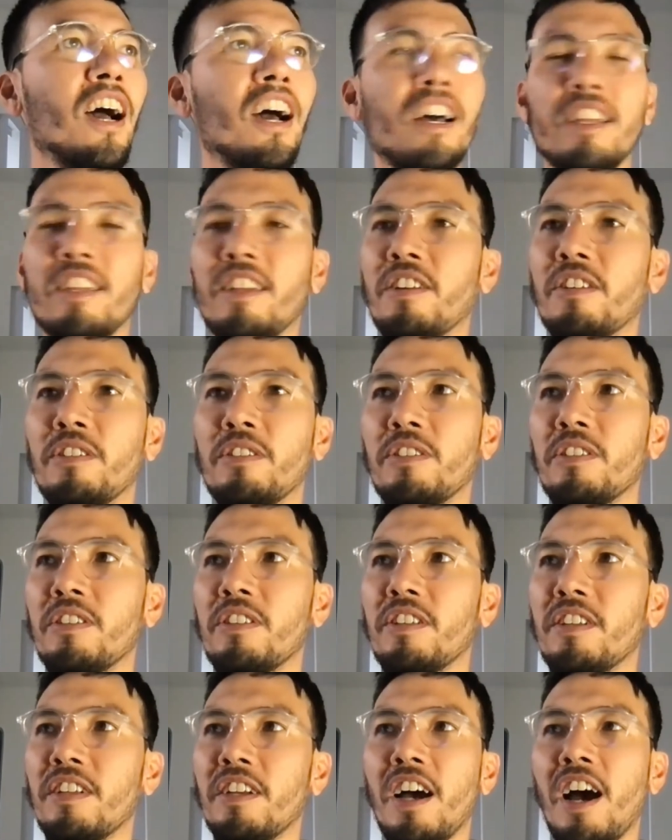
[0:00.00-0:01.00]
you know,
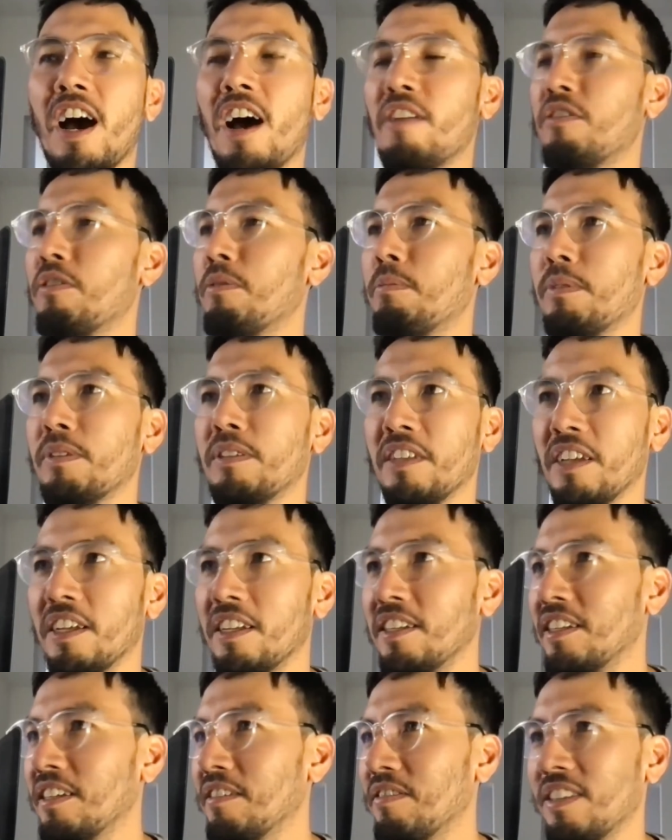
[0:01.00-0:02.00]

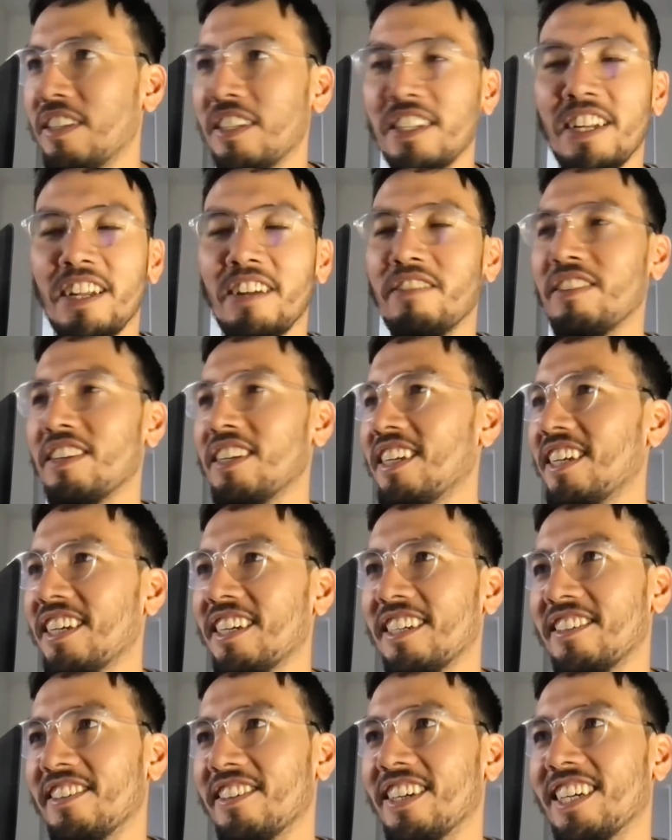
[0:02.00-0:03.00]
100% dividend every
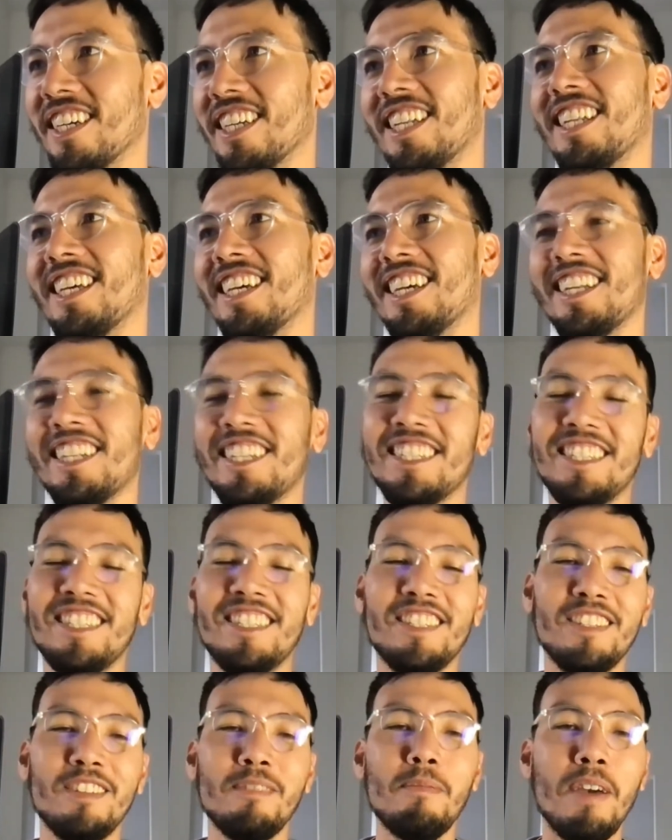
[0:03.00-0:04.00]
year, right? Like
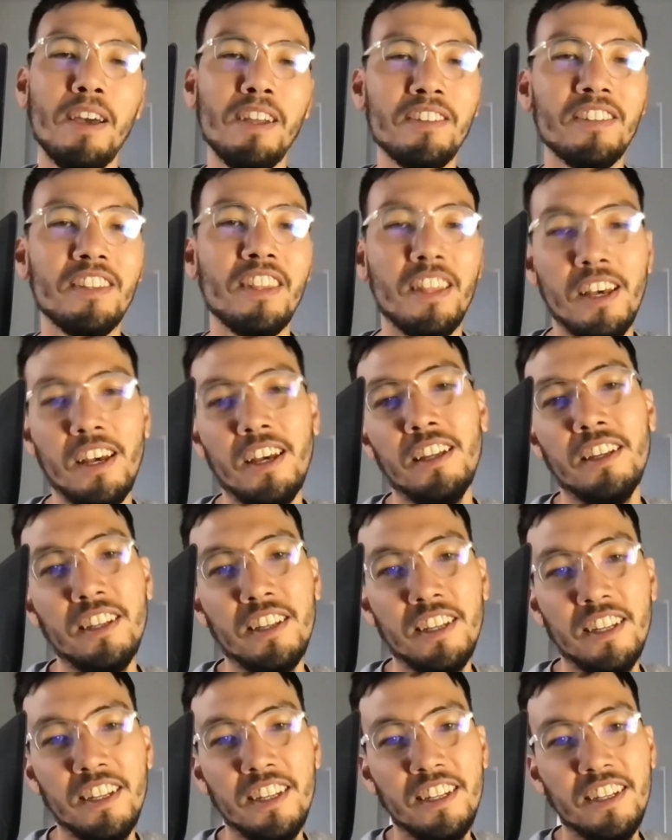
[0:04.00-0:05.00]
just imagine that,
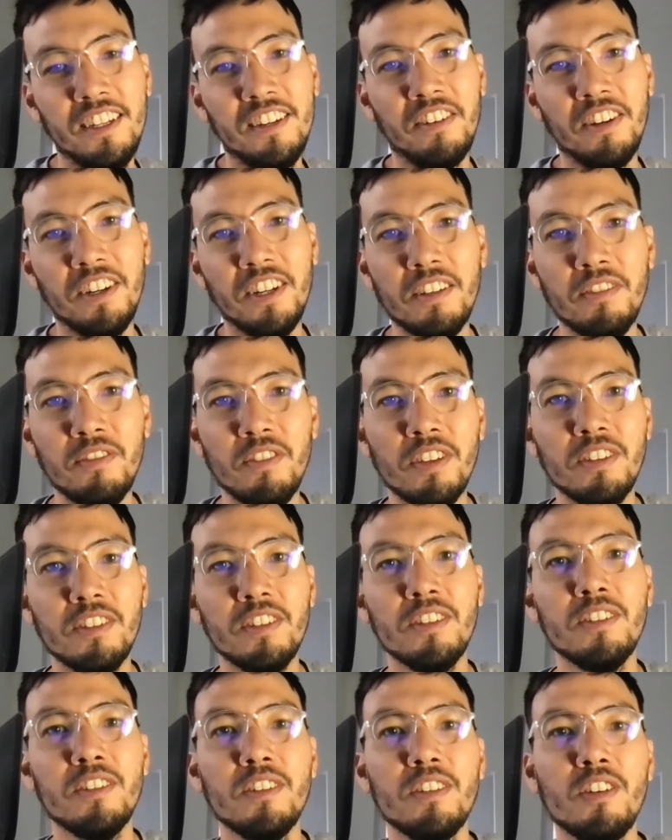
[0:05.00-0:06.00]
right? If there's
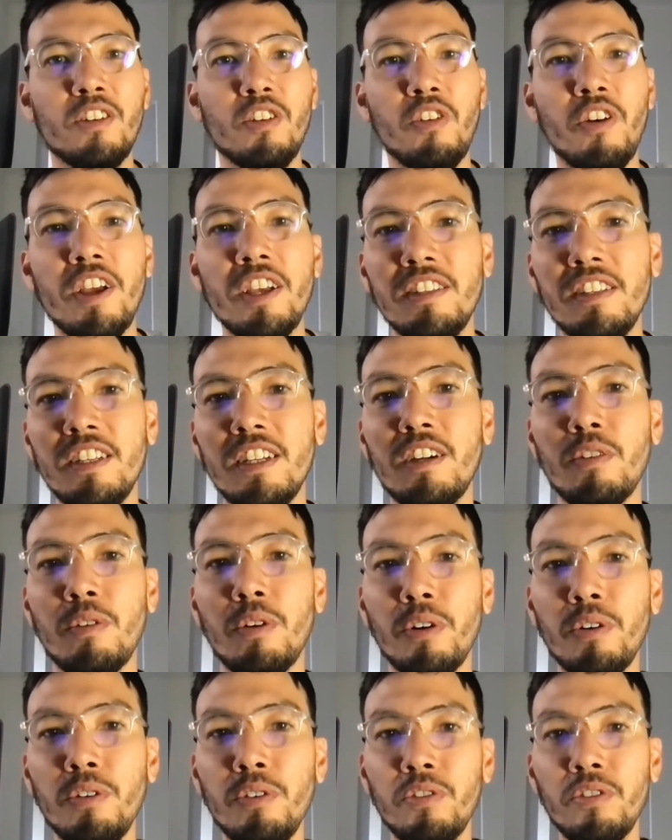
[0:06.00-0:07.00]
this crazy
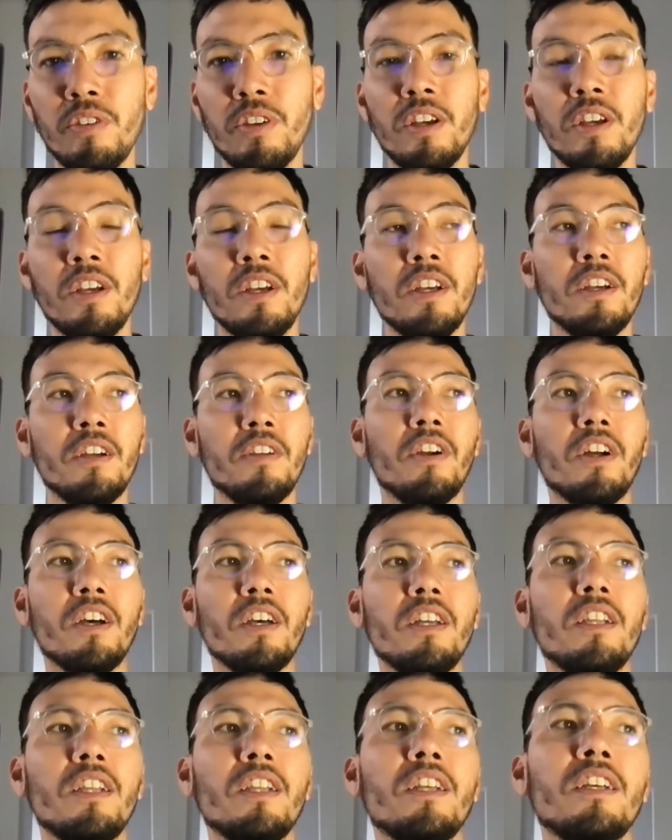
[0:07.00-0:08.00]
growth,
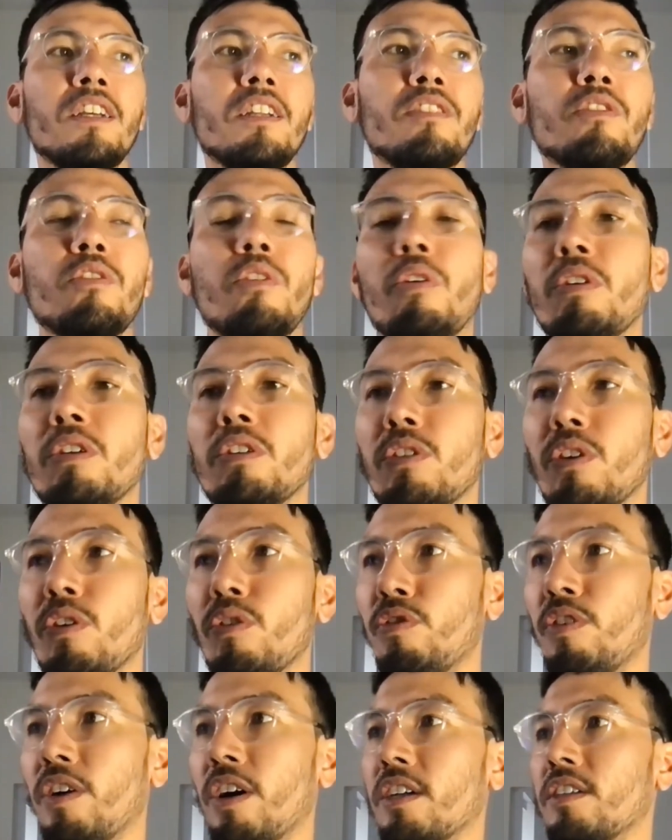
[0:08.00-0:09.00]
right? It's growing so
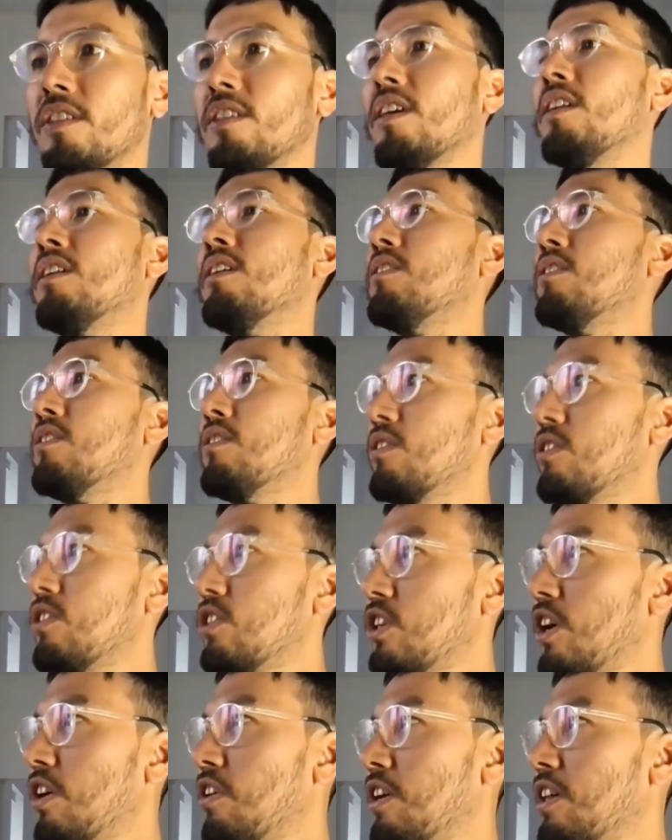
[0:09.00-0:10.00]
fast and it's
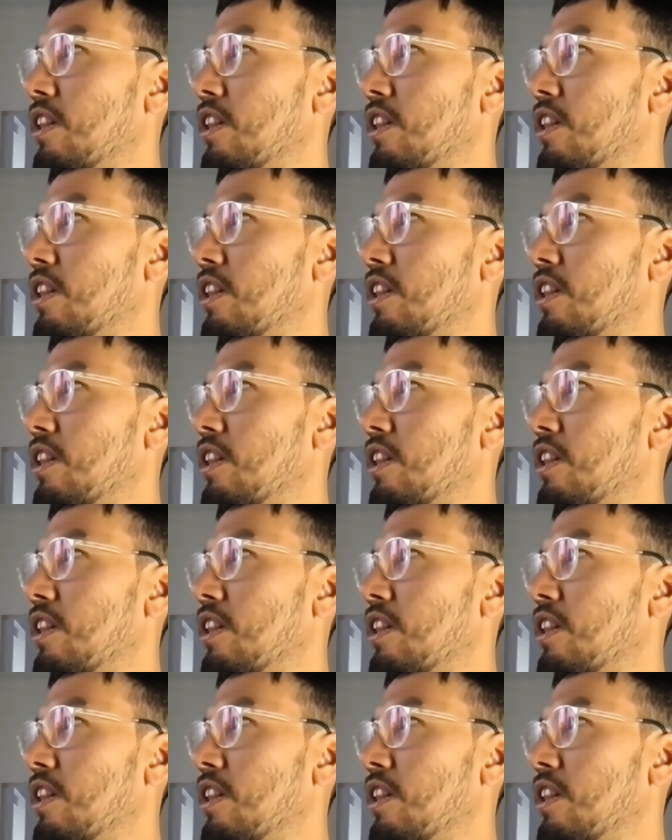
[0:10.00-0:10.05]
sharing